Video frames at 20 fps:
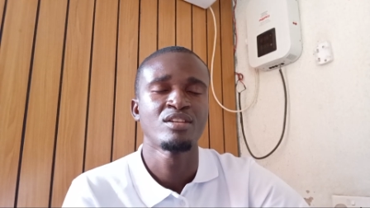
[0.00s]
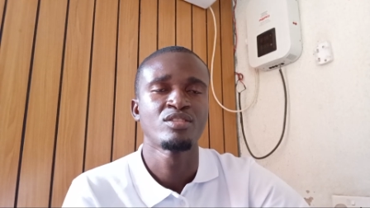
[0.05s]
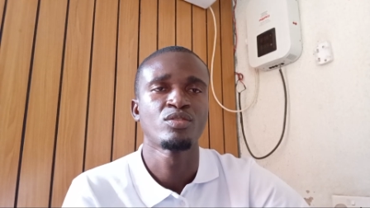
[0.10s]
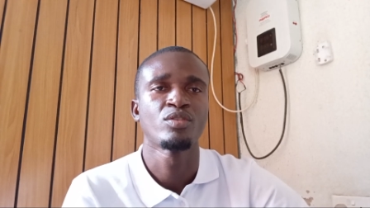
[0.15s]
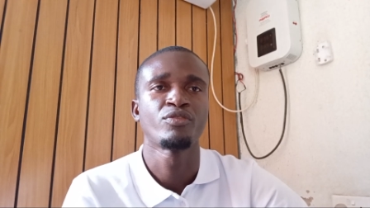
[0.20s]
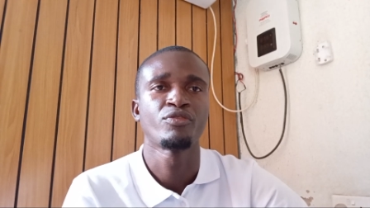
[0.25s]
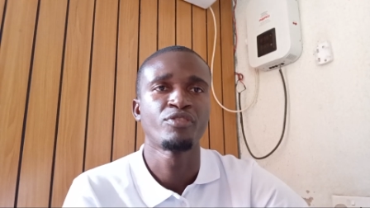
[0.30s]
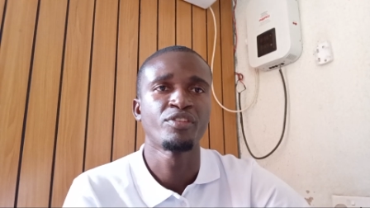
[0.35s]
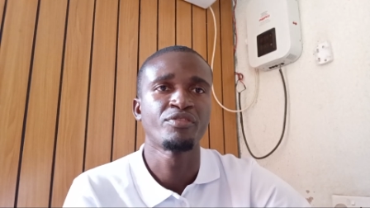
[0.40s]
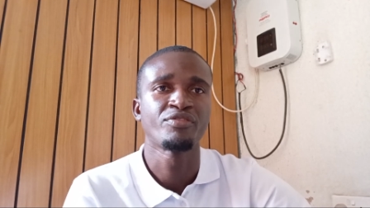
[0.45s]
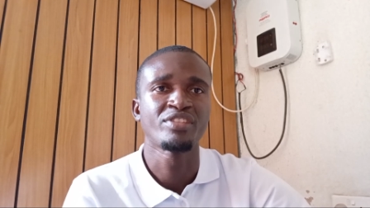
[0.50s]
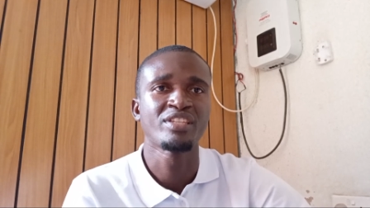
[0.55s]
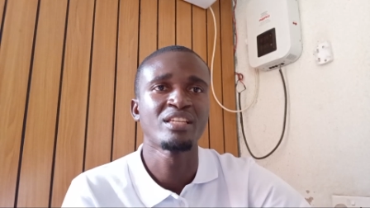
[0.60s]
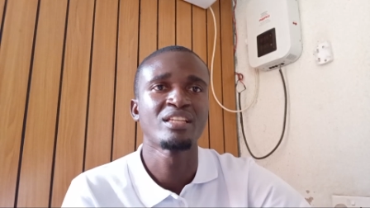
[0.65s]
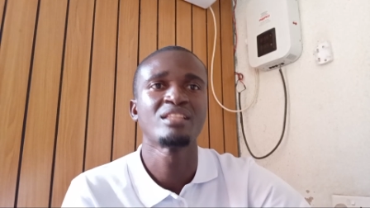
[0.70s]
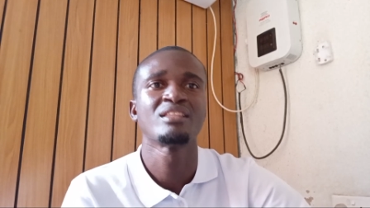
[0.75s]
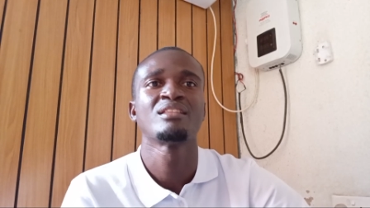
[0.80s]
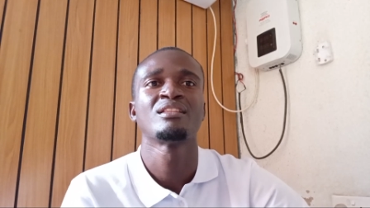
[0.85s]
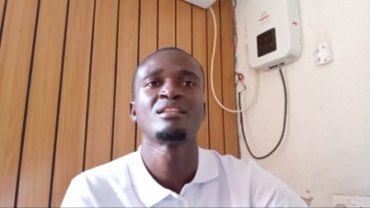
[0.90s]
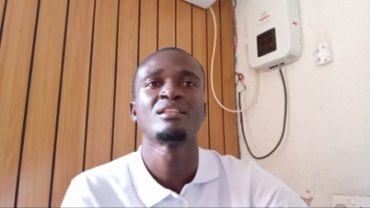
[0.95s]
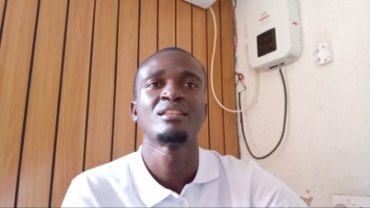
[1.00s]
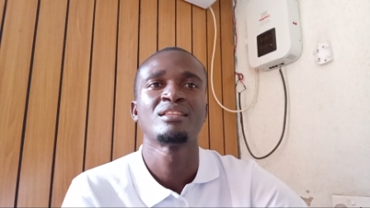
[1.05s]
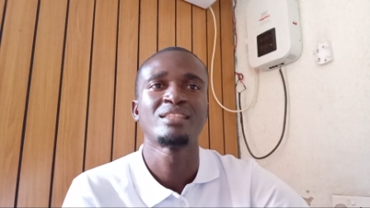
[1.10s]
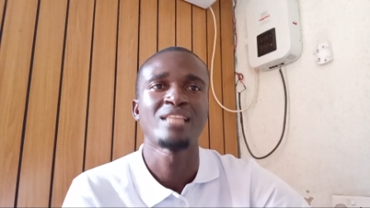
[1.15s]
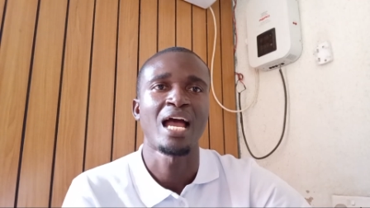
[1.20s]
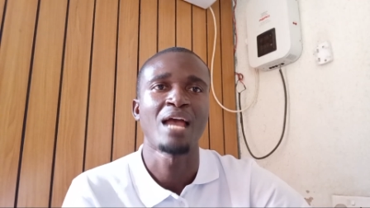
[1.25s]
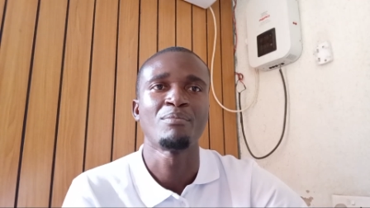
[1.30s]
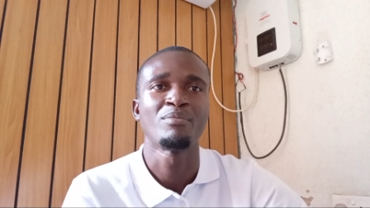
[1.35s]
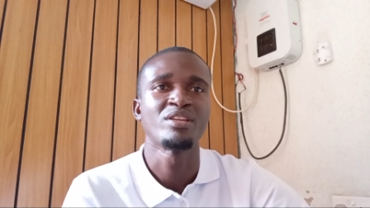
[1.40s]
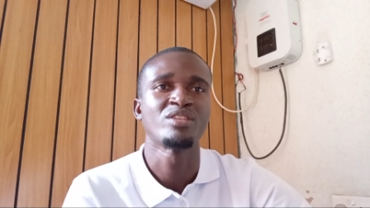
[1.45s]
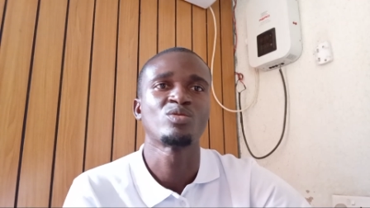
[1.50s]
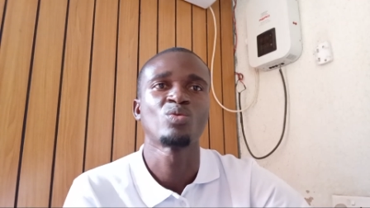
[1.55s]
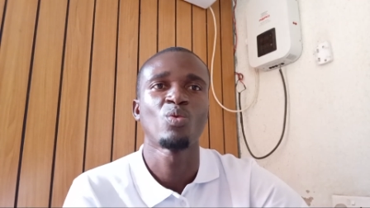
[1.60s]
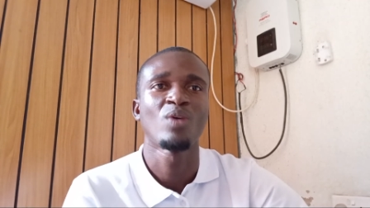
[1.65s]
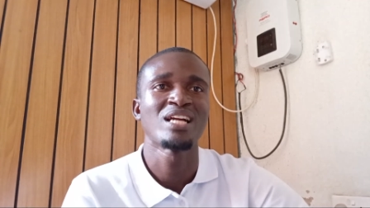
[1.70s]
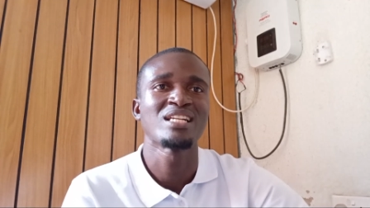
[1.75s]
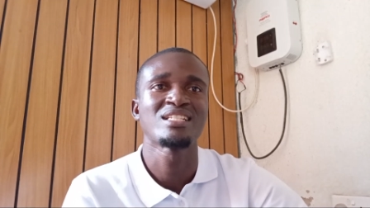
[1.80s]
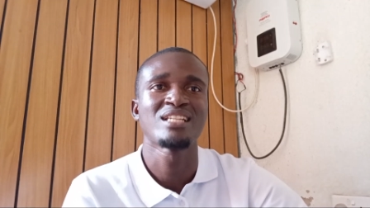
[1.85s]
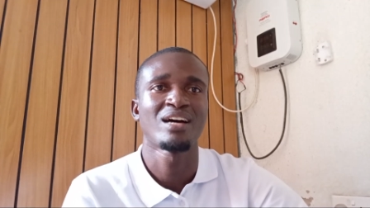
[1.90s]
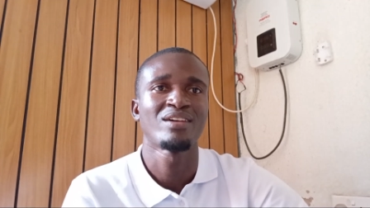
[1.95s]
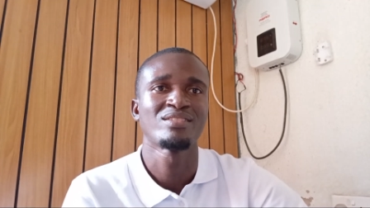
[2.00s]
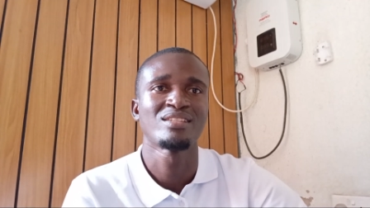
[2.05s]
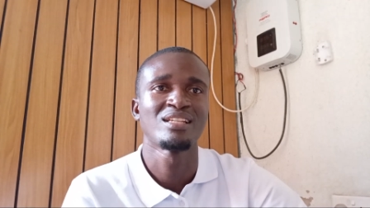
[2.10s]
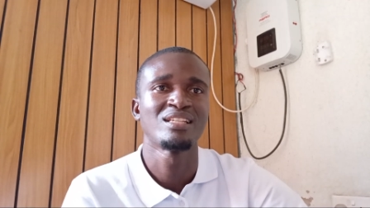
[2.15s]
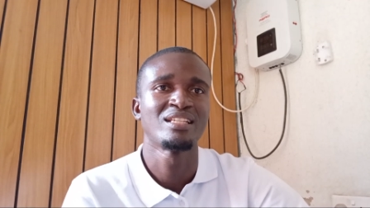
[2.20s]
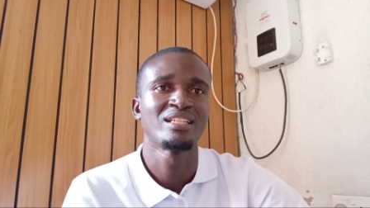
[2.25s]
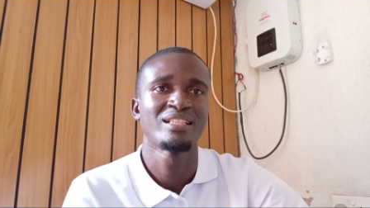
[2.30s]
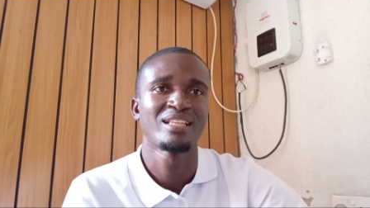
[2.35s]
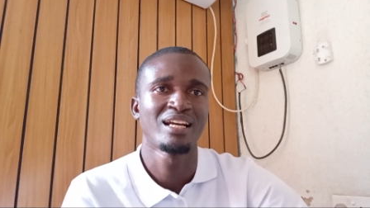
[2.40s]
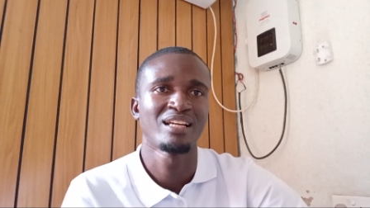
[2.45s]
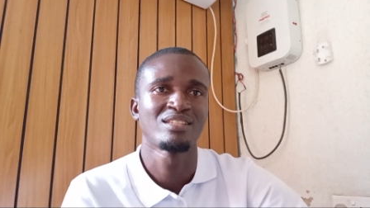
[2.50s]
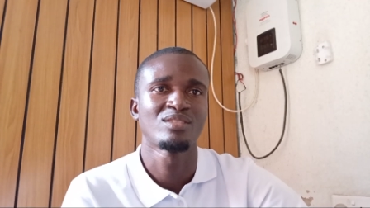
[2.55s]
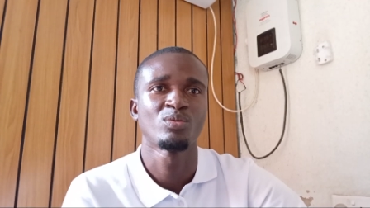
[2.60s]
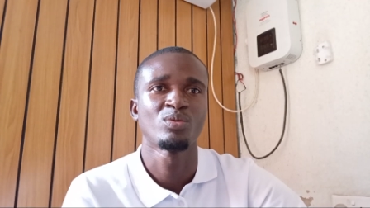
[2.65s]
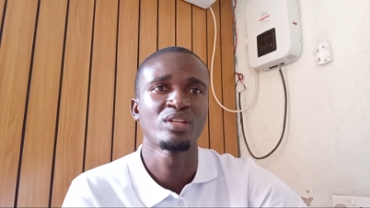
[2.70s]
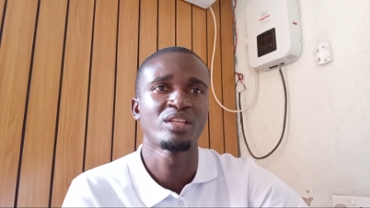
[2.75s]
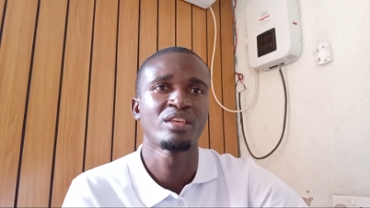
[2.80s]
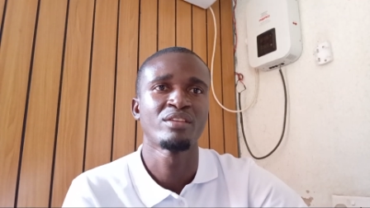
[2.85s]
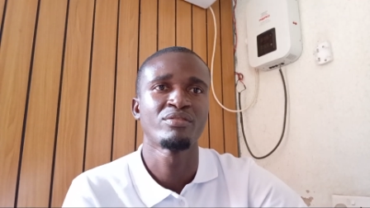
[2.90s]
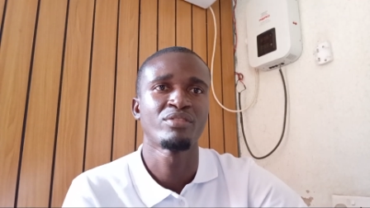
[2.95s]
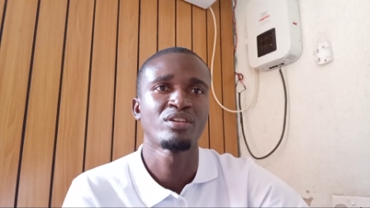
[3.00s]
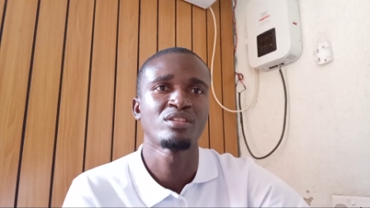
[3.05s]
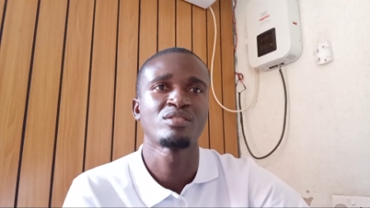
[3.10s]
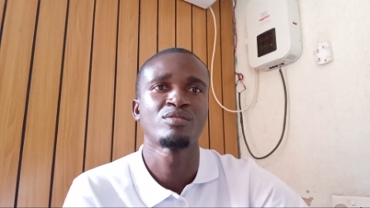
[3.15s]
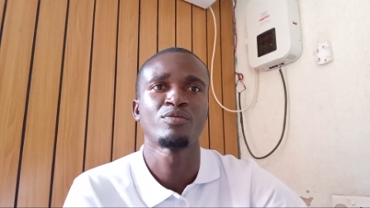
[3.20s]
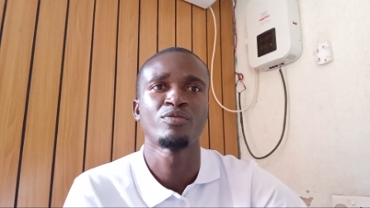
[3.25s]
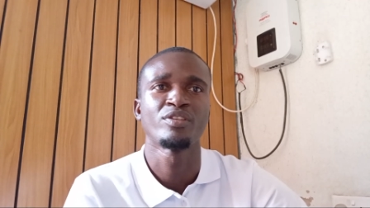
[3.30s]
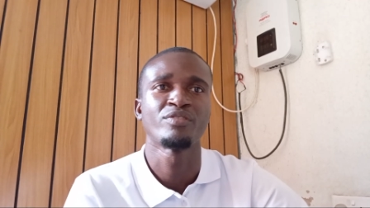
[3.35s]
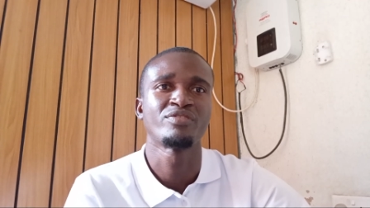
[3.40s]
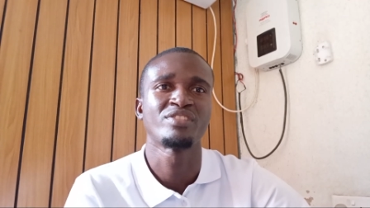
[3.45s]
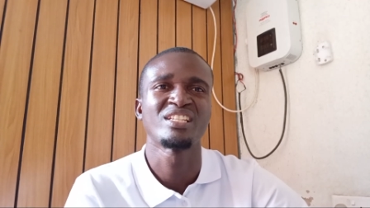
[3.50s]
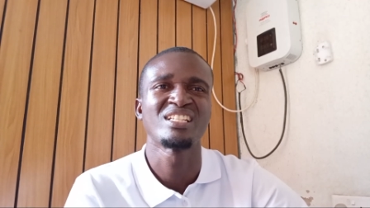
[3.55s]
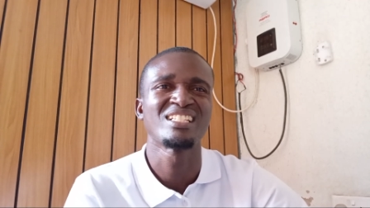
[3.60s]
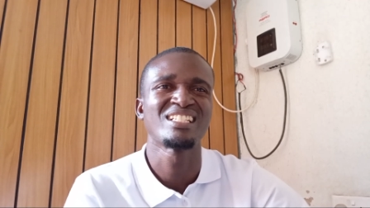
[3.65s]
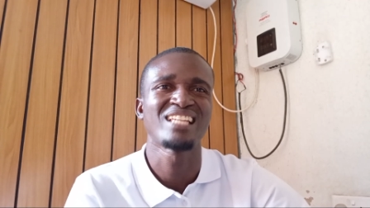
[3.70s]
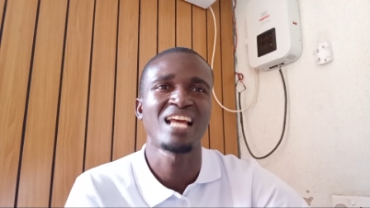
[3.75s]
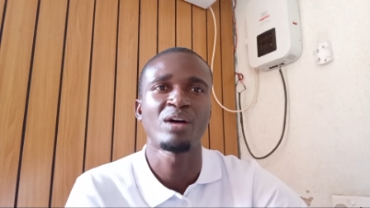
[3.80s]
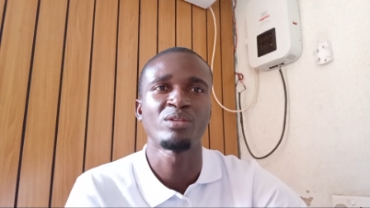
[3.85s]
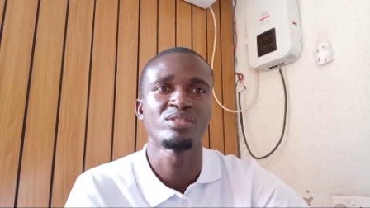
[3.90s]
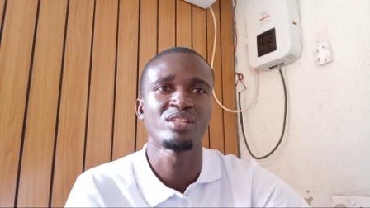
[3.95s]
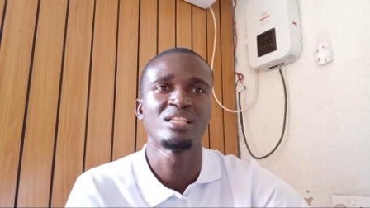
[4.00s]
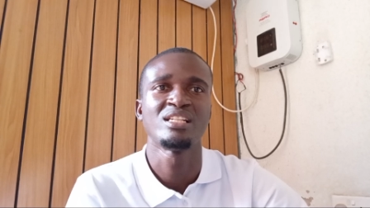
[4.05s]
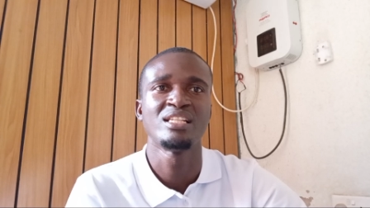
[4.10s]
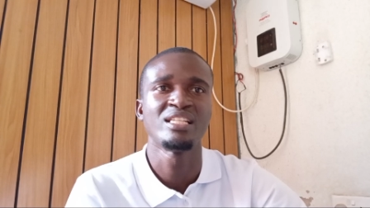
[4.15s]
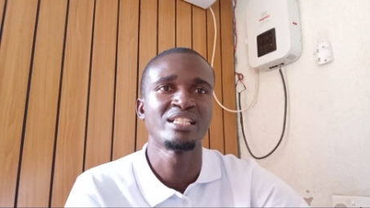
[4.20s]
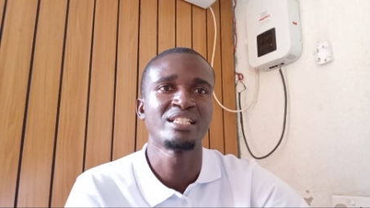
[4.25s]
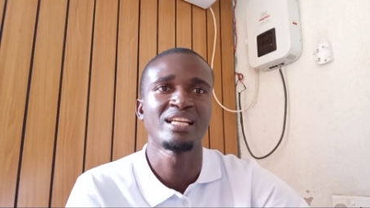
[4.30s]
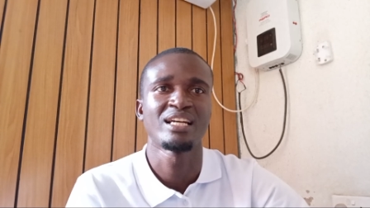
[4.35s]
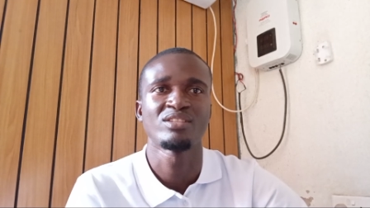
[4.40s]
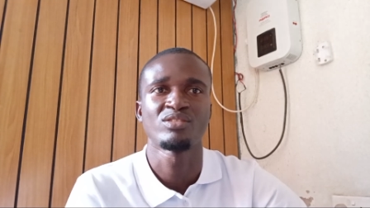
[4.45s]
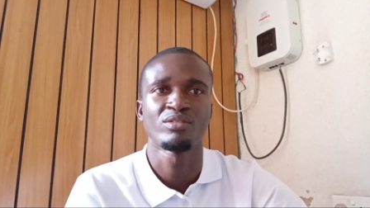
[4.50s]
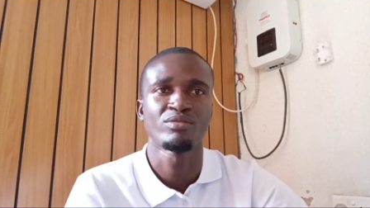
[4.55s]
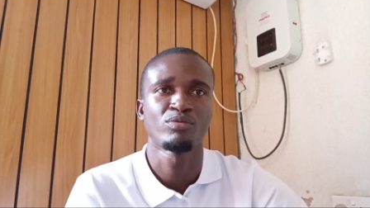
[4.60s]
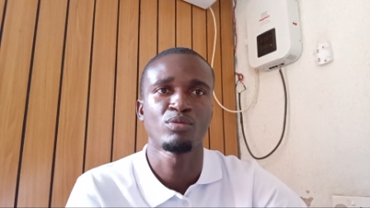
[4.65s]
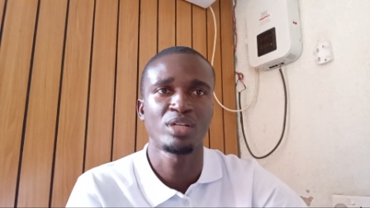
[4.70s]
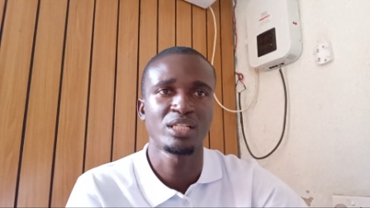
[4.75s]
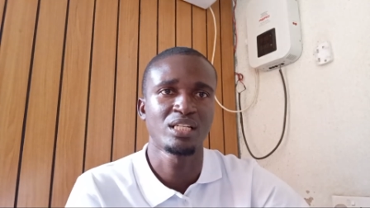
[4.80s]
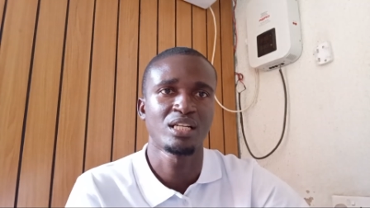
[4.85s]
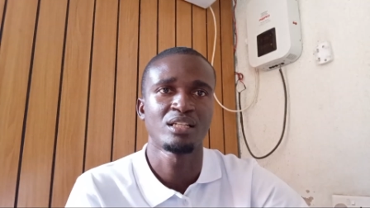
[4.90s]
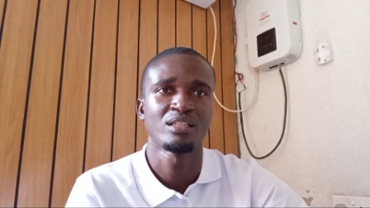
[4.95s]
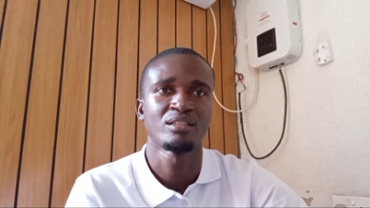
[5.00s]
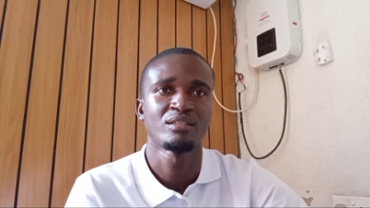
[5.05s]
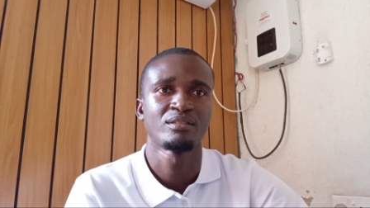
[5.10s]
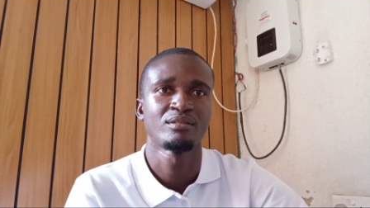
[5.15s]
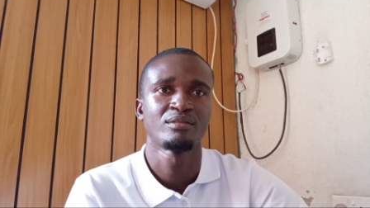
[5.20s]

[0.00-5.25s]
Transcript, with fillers: So 15 times 1,000 liters will give us 15,000 liters of water.